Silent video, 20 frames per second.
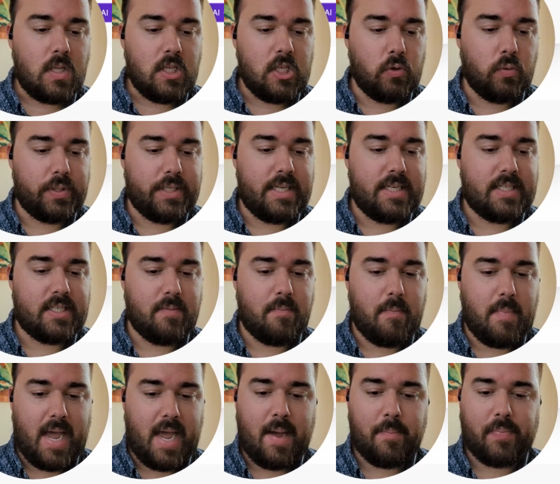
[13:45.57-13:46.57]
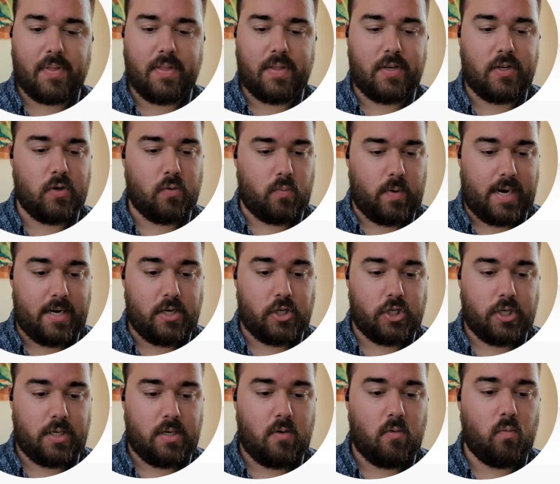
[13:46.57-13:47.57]
you'll need to map the
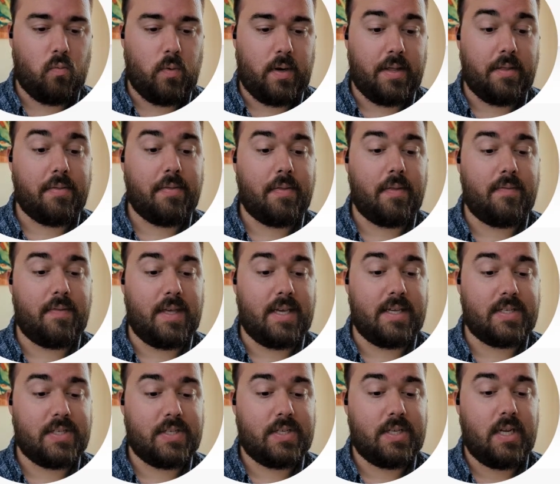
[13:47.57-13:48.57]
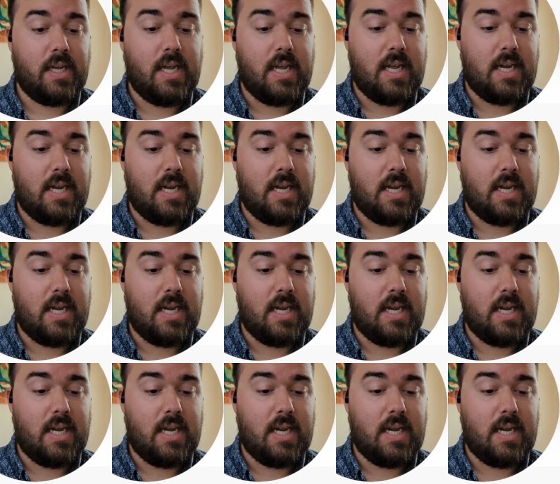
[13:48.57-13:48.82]
duration with this